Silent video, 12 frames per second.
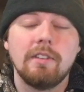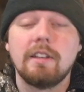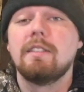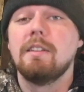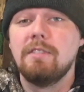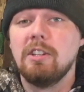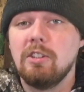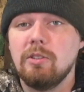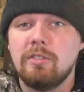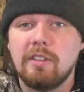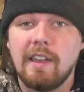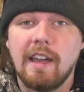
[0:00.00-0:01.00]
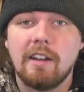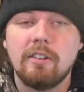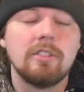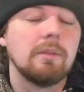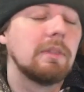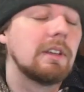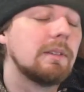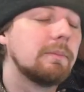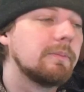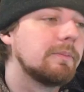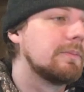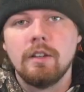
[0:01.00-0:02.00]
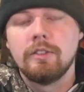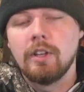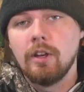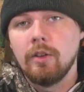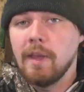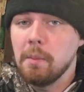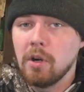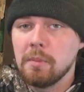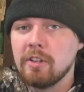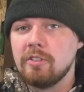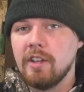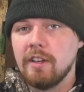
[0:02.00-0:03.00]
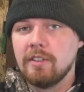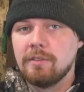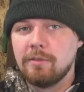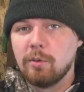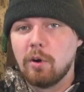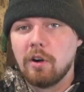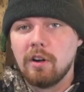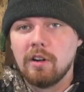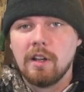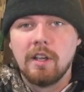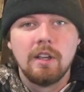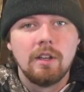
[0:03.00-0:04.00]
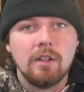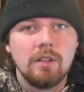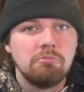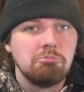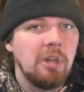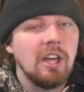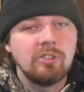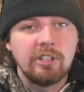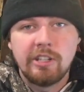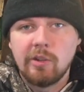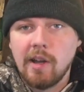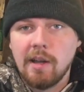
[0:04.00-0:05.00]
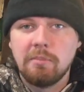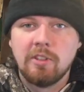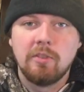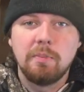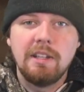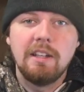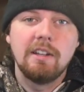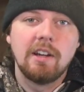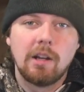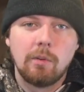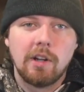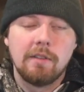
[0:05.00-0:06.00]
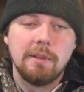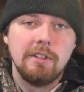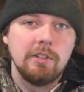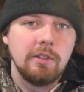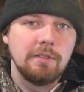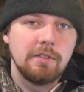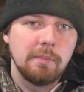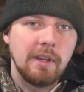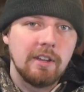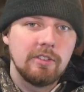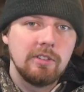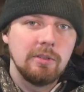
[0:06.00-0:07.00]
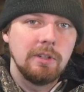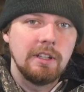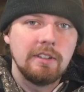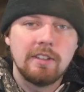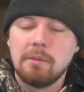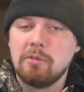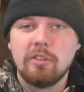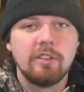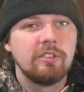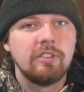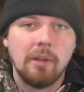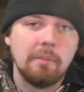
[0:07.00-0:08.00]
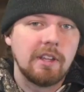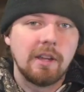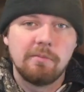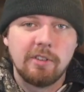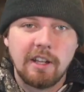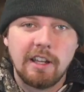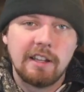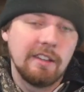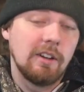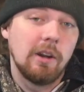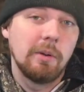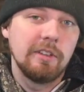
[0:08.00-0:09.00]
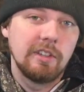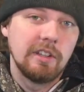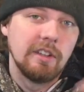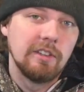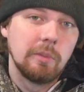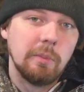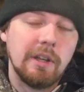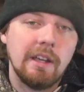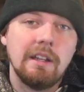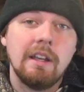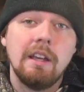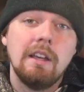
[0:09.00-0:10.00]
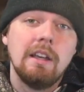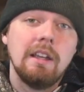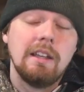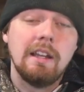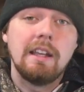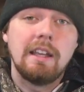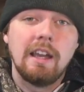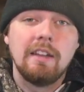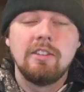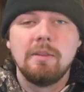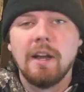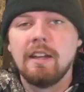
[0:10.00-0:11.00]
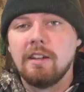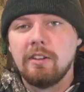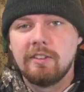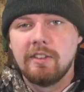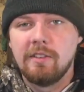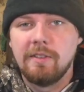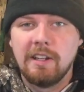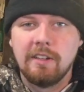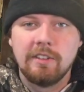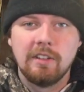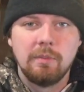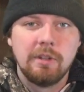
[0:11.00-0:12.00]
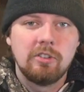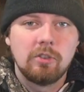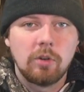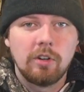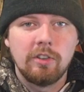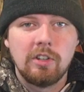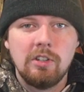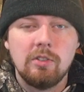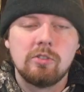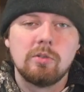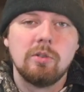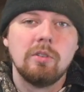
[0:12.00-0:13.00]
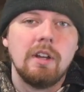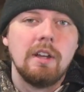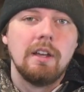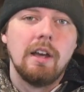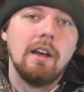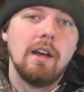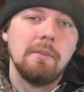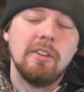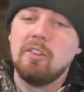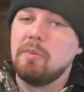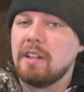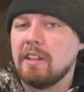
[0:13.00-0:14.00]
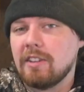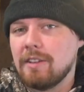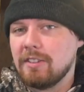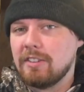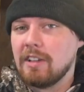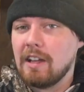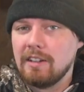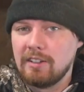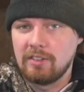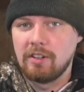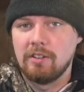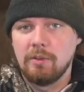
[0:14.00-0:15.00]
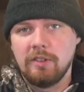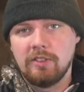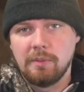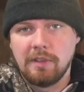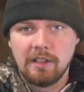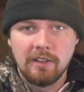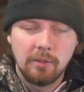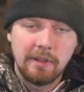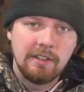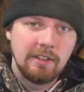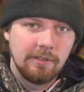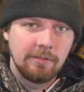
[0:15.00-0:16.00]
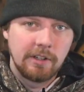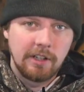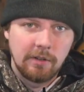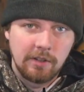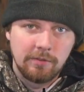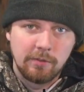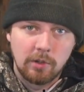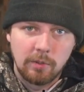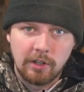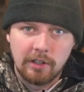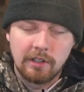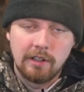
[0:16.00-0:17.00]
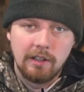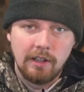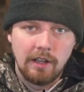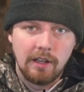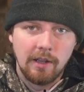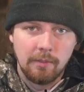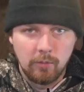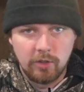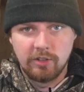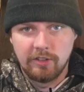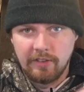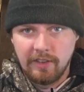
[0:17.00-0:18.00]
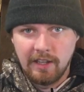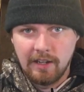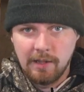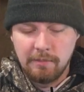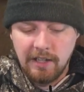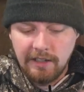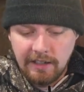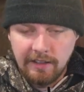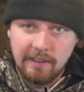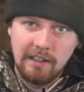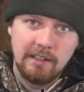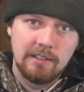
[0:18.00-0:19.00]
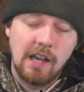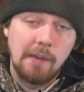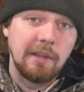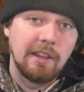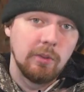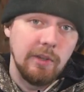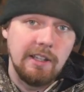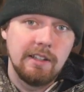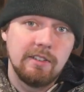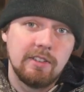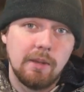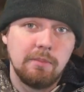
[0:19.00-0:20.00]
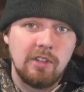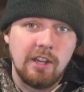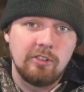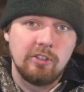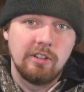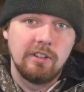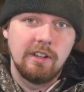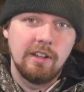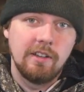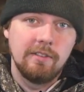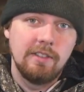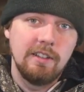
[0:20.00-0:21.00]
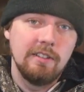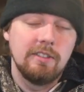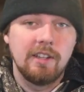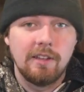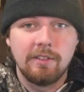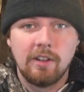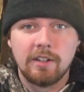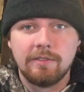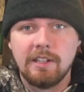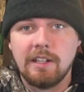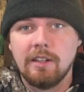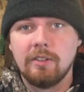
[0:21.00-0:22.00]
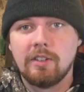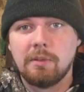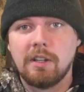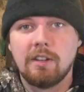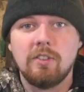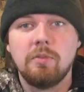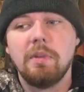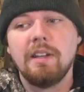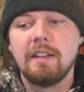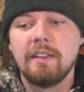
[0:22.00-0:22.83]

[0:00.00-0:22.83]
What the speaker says: like they've deduced that or something. So that pretty much does it for catching you up to speed on what I've been doing for the past 2 weeks. I'm sure there's something I'm forgetting, there always is, but in any case, you might notice that the video is a little bit shorter than usual. This is because I've decided to start doing something a little bit different going forward, which is that I'm taking the topic of the week subsection of these devlog videos and I'm kind of spinning